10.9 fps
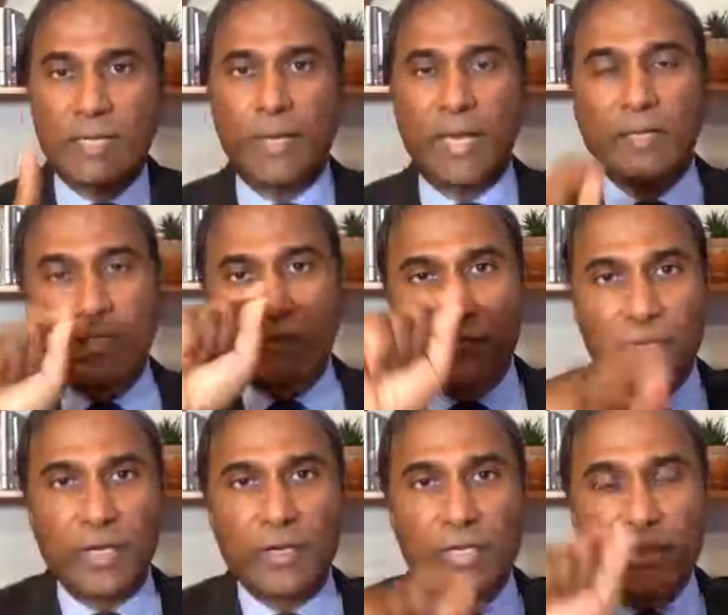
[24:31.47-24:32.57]
that balance
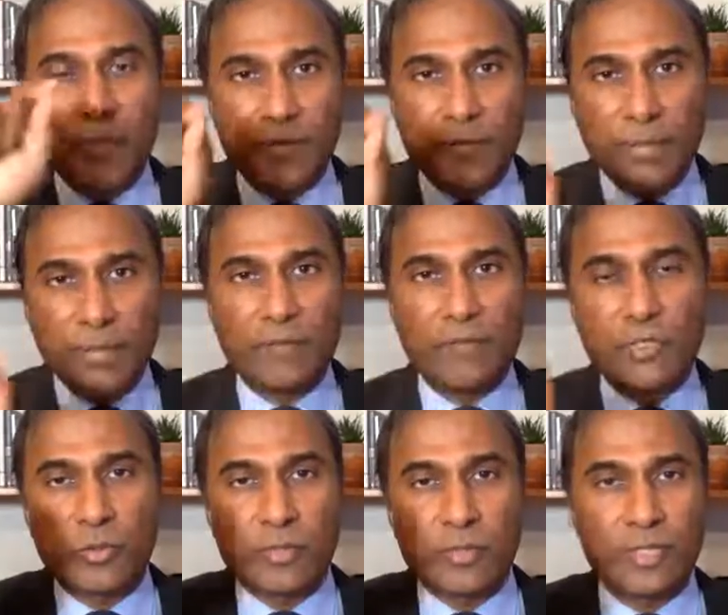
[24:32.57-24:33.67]
varies from
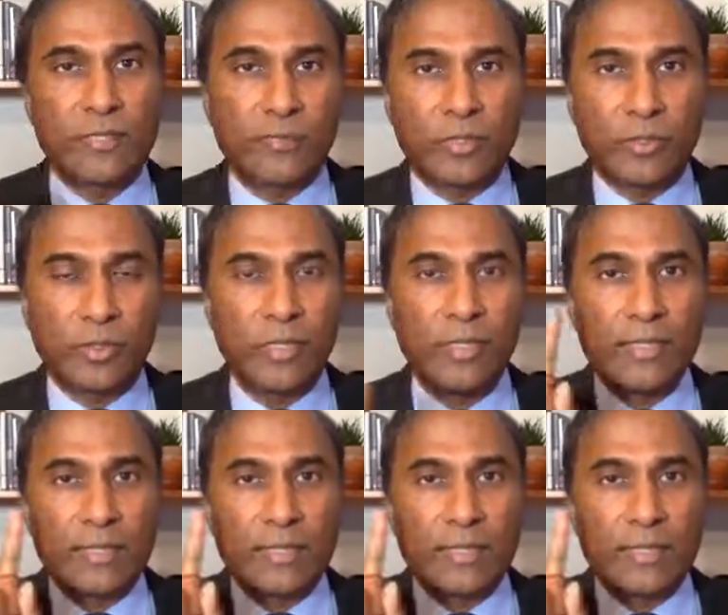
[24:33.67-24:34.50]
individual to individual.